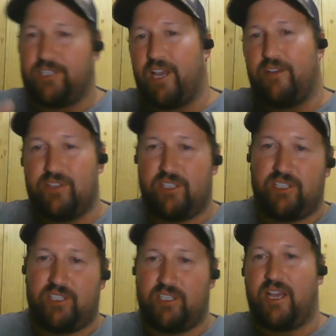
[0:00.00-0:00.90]
covers this.
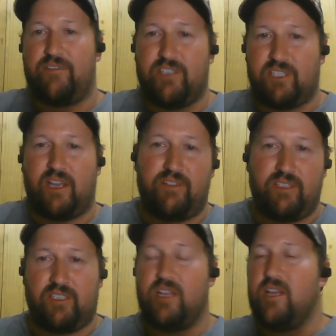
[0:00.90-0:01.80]
It covers this. Covers
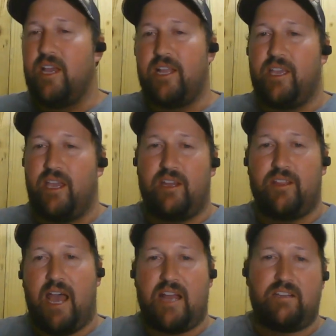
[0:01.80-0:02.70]
this. At the end of the
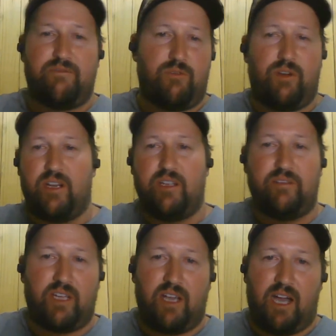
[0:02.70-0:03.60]
hunt, if you want to leave the
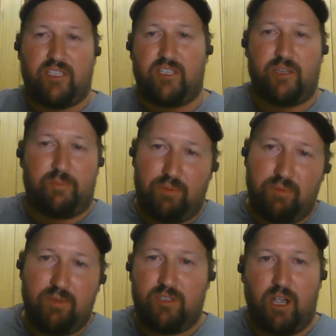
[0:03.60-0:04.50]
guys a tip,
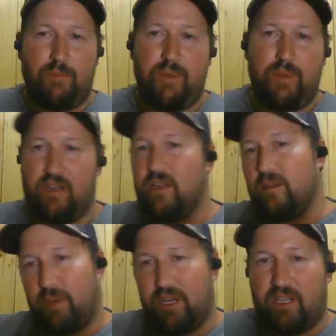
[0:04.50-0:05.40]
so be it.
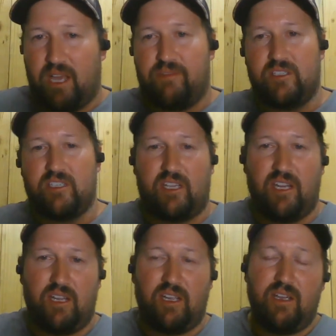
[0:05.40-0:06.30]
But it covers the
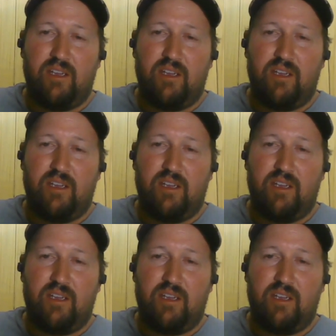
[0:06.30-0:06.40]
skinning.